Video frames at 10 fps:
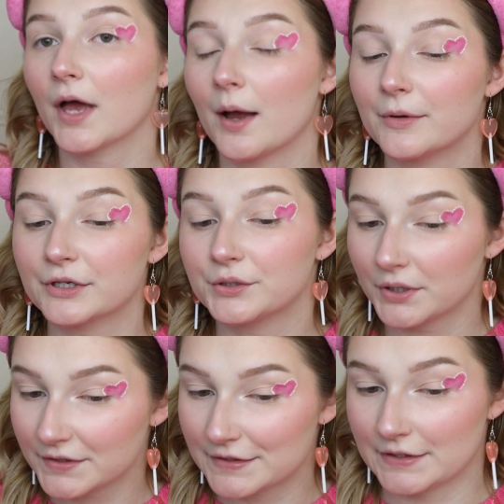I mean, can
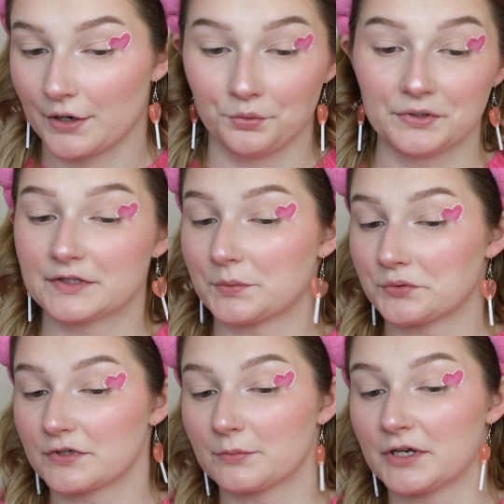you guys tell what it's
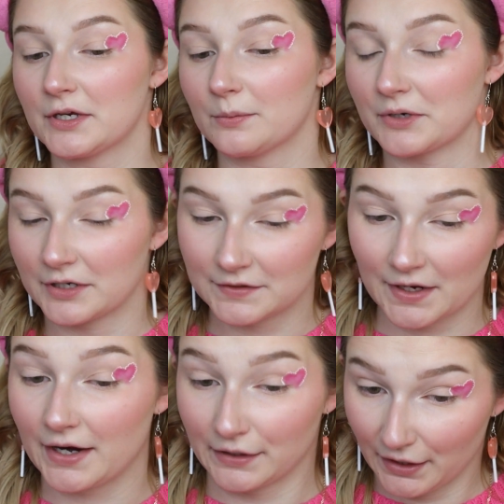supposed to be? Because
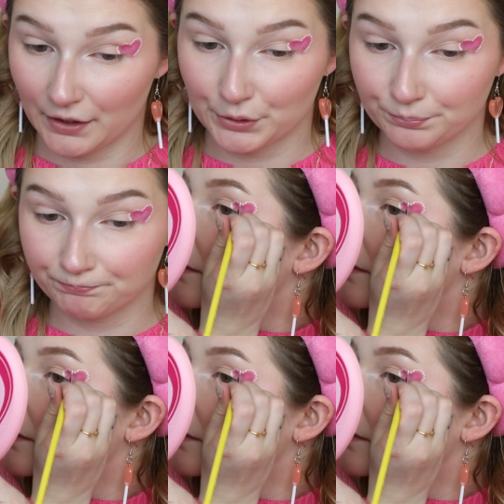I can't.